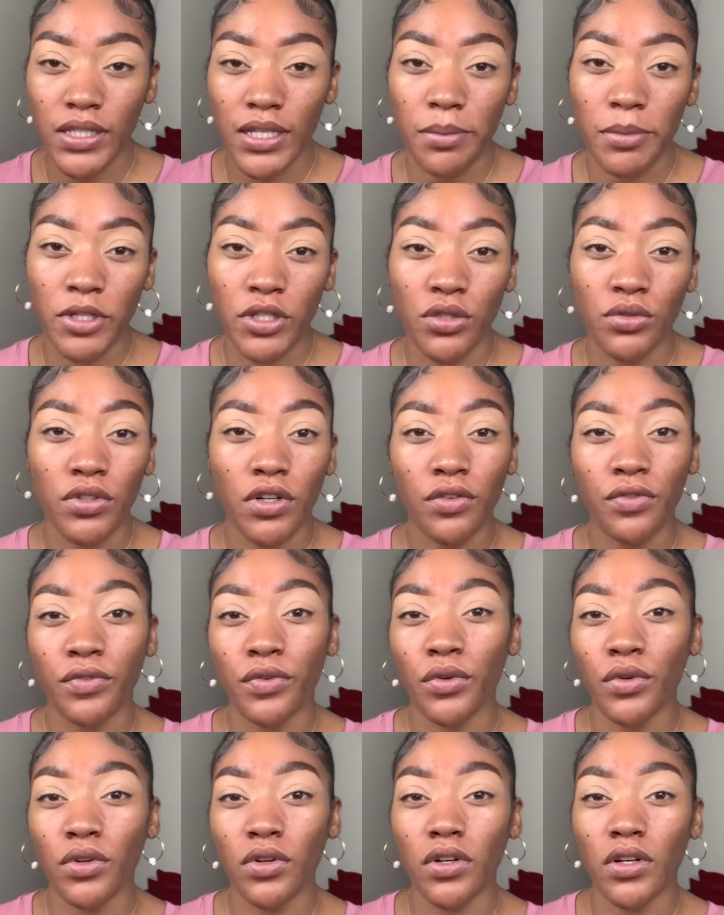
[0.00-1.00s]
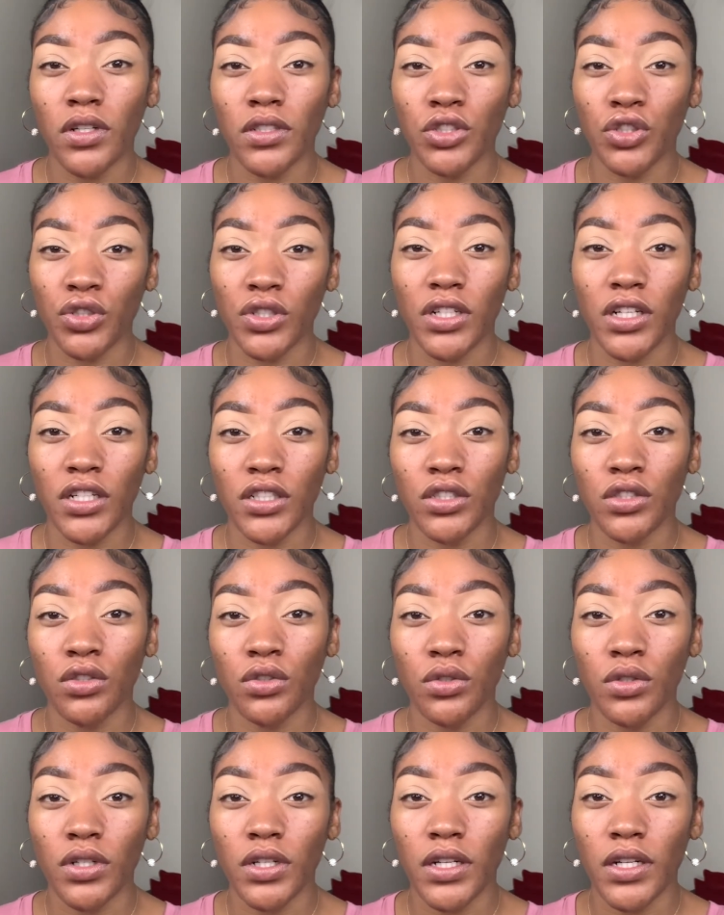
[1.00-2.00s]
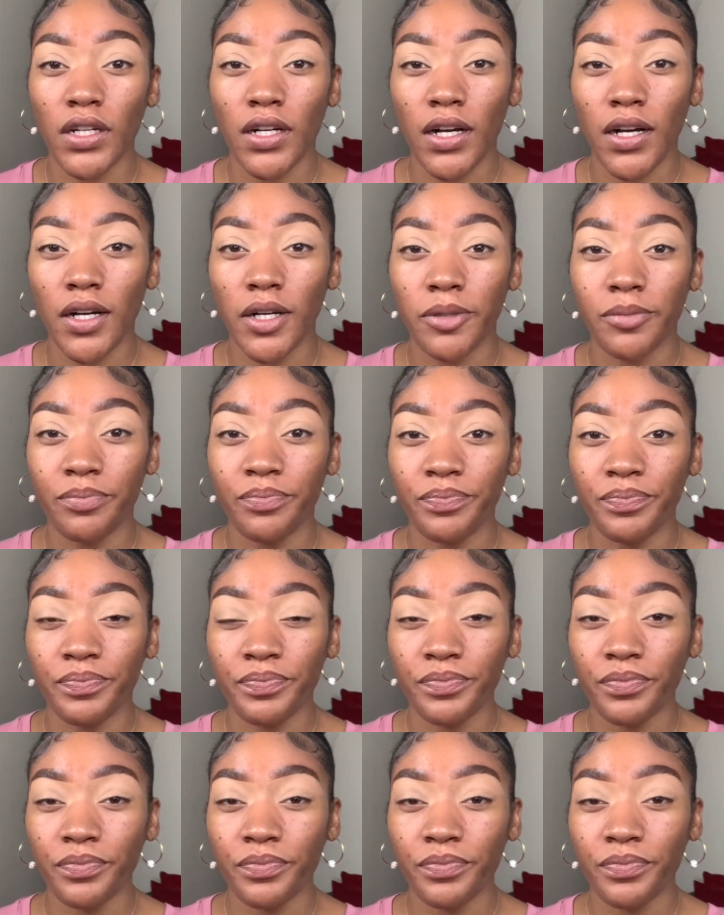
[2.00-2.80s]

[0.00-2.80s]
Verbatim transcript: me do a full drugstore um,